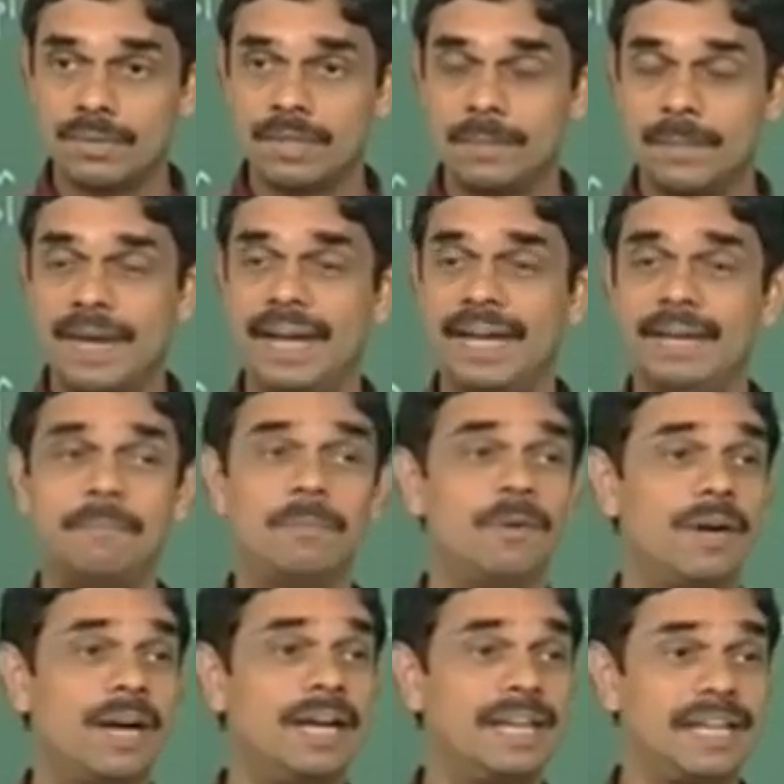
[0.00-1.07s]
from A e
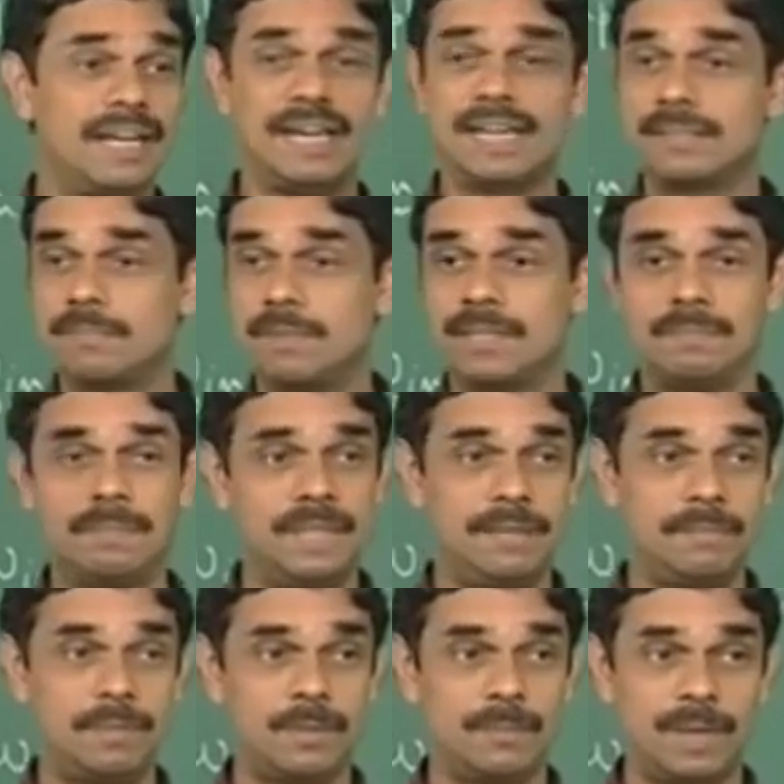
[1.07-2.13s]
power ikx plus B
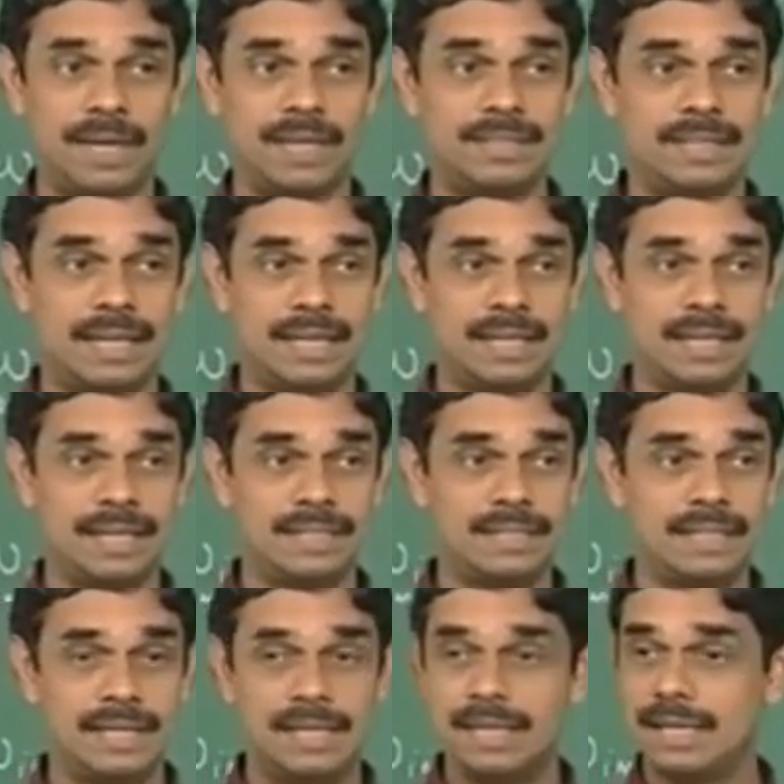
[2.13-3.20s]
e power minus
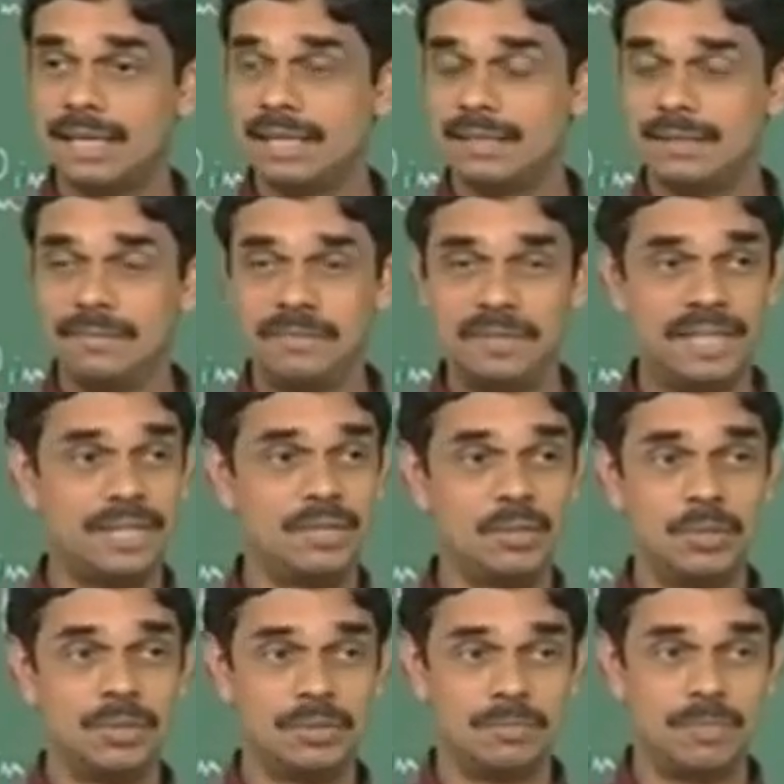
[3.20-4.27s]
ikx, and we
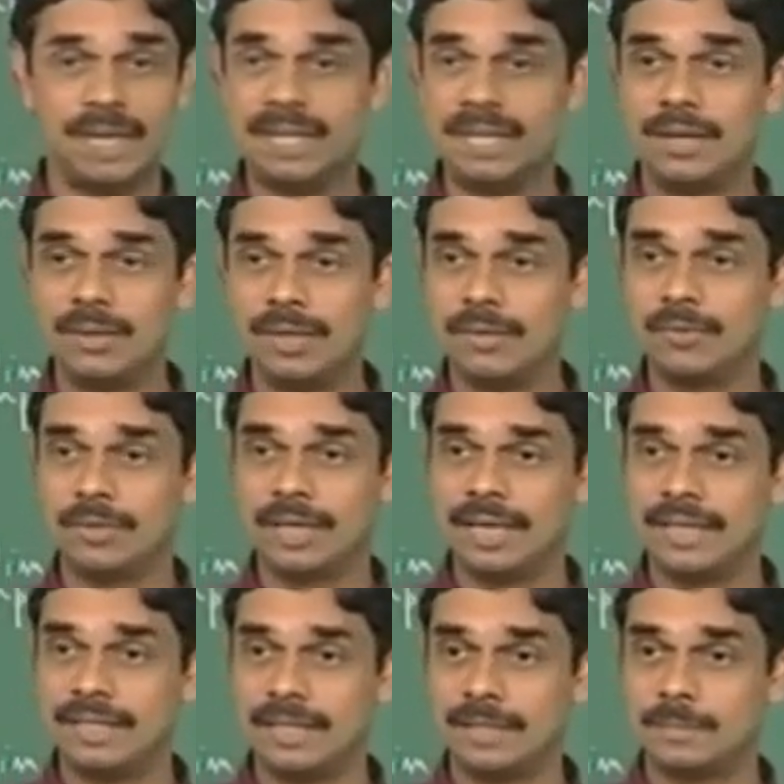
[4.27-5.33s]
know by now how to
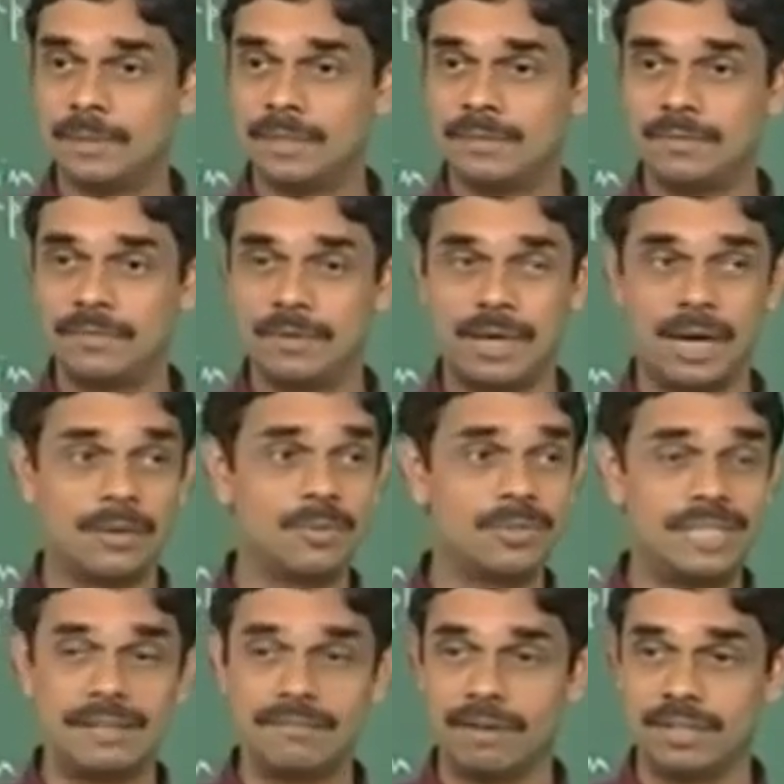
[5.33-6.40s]
get the expression for
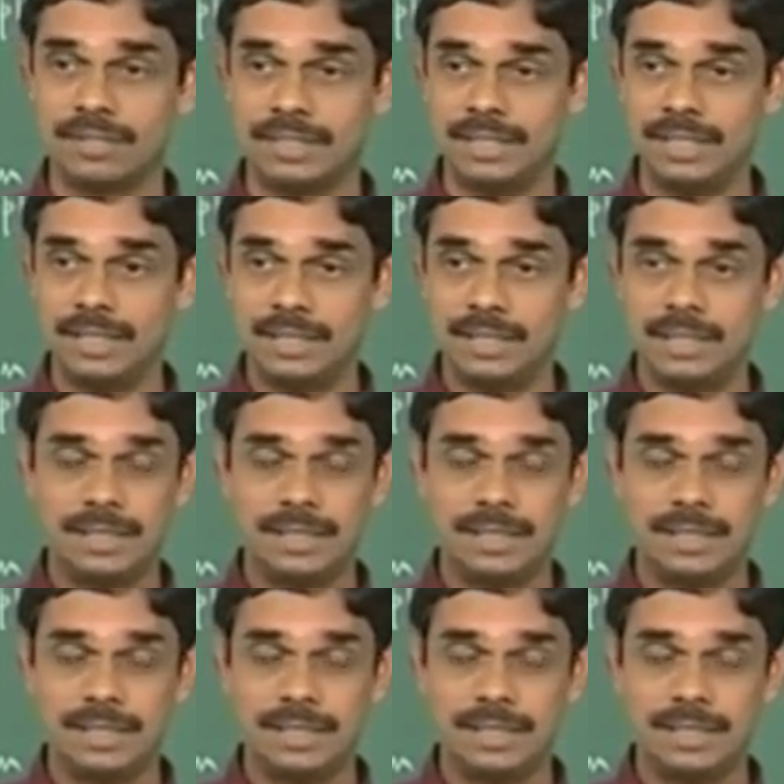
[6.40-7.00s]
acoustic velocity,